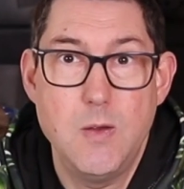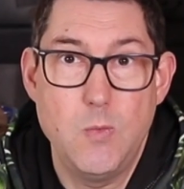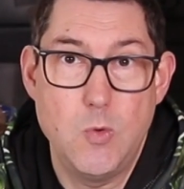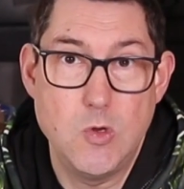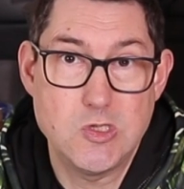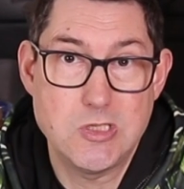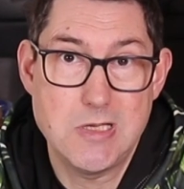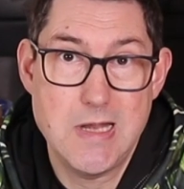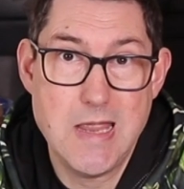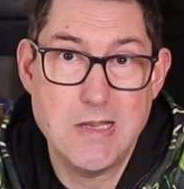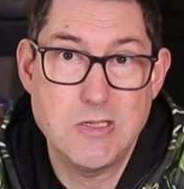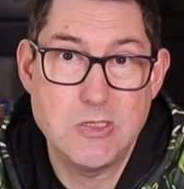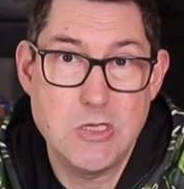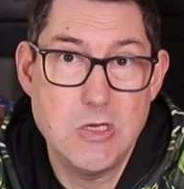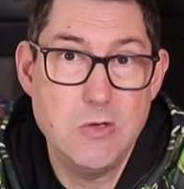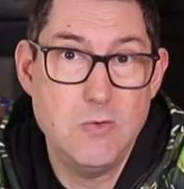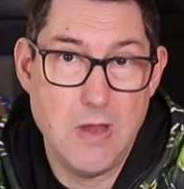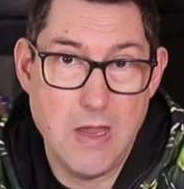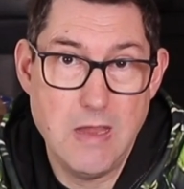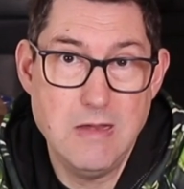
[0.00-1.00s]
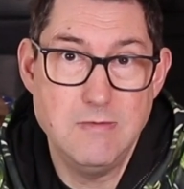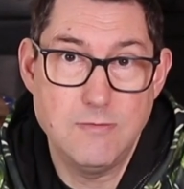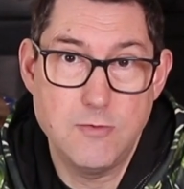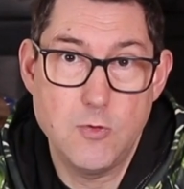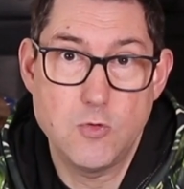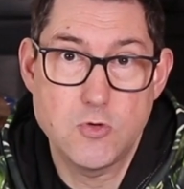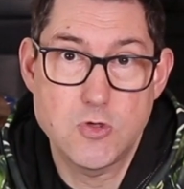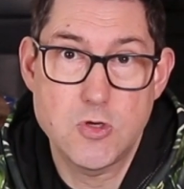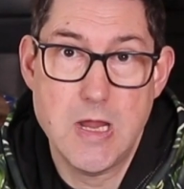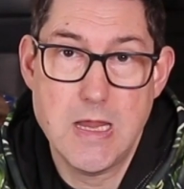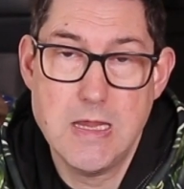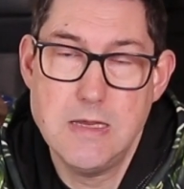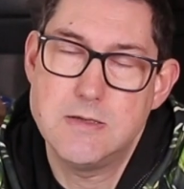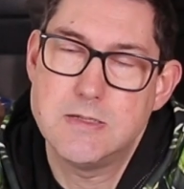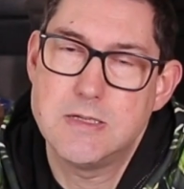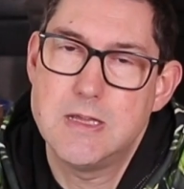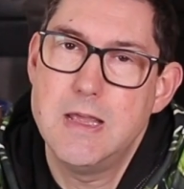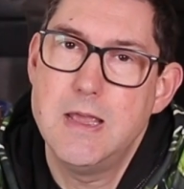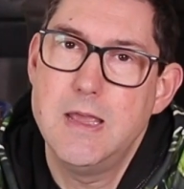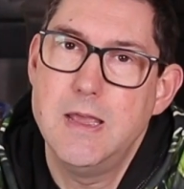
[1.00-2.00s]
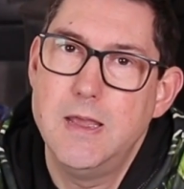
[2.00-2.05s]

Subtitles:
which lets you infiltrate.